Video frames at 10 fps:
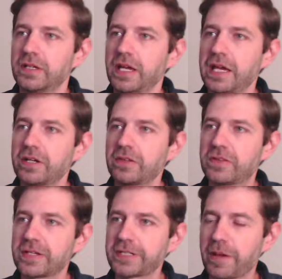And good
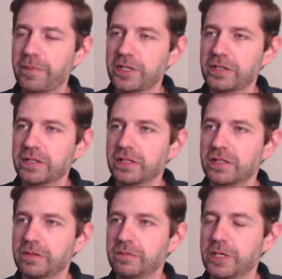things happen to
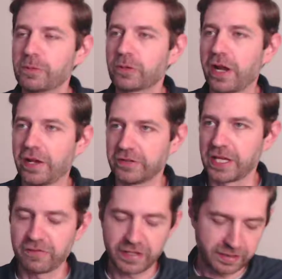people around
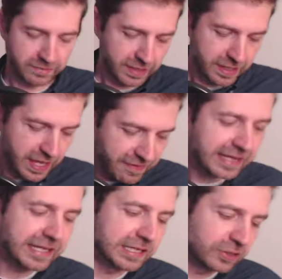David. And
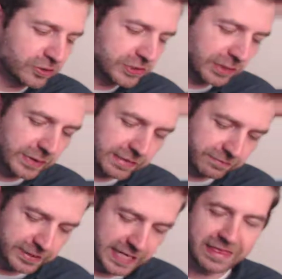that concludes our reading
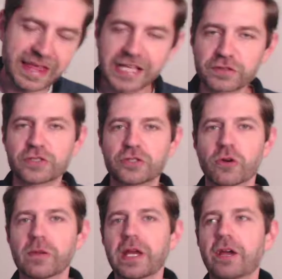for today. Thanks for
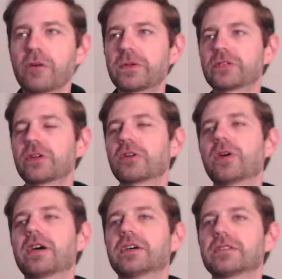joining me. I hope you're doing
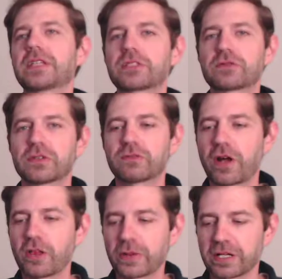well. Thanks for
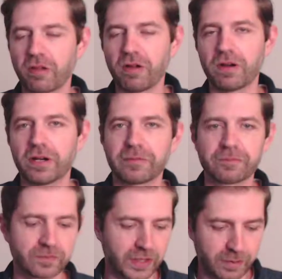following along.
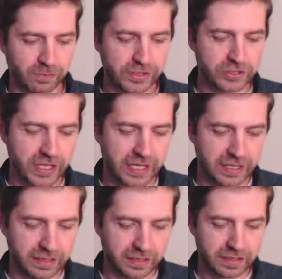I appreciate
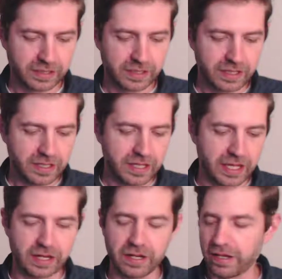it.
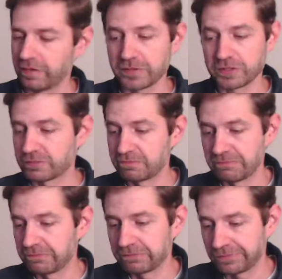And just
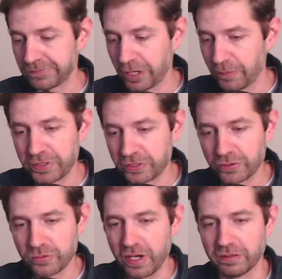hoping you're
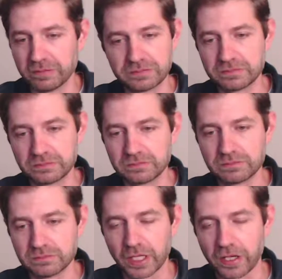doing well.
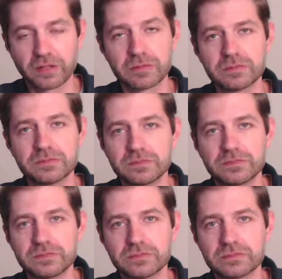You know?
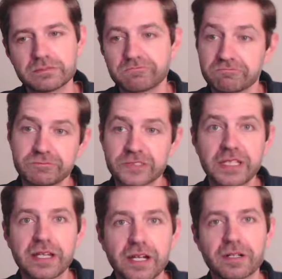See you
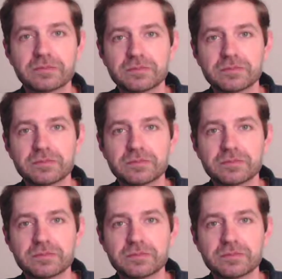later.